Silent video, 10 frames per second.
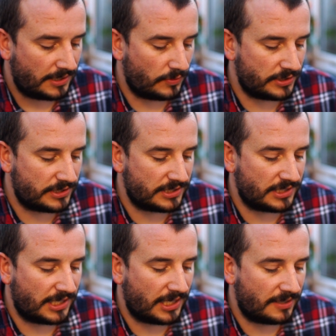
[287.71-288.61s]
which is
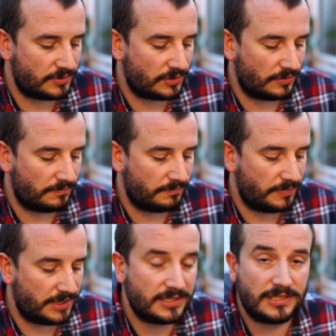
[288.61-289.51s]
an absolute
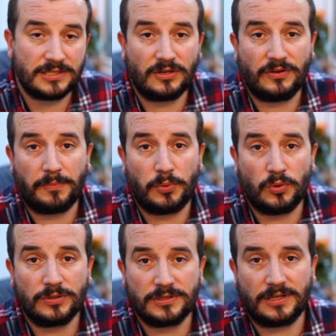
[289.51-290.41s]
beast of a
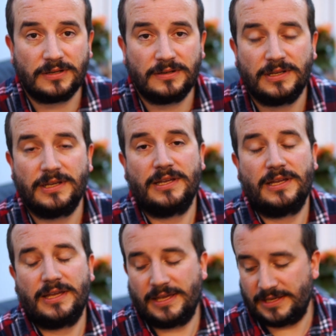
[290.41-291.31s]
porter.
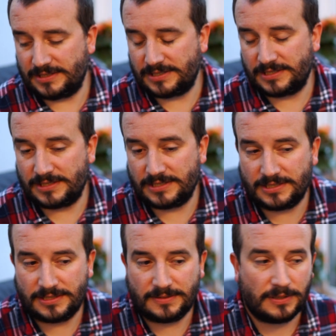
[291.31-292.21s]

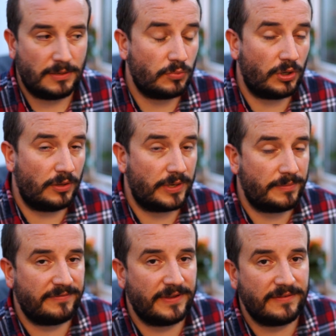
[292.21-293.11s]
It's probably one of
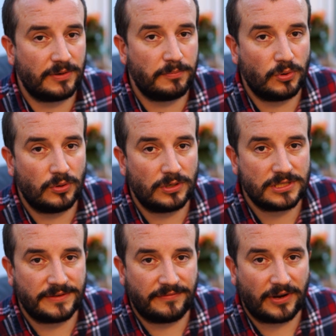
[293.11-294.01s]
my favourite porters
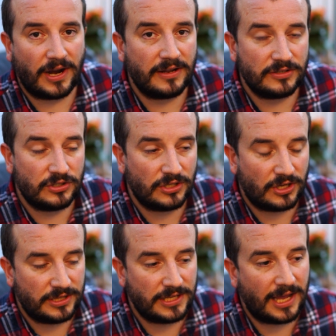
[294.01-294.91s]
I've ever
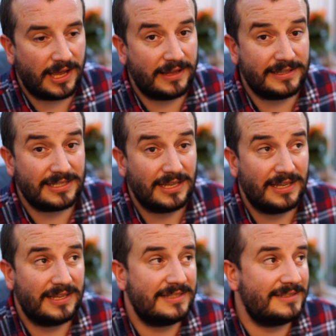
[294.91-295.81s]
done and
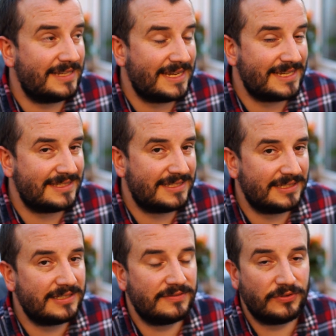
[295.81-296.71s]

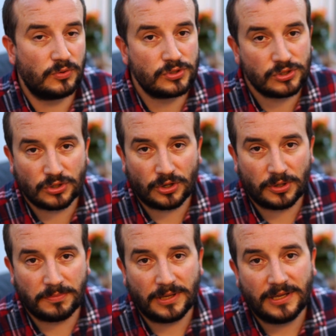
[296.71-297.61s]
tasted, full
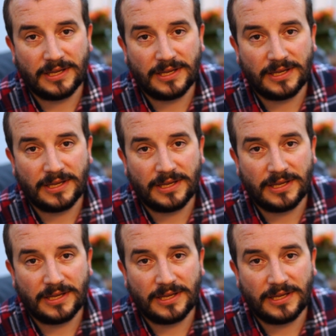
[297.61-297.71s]
stop.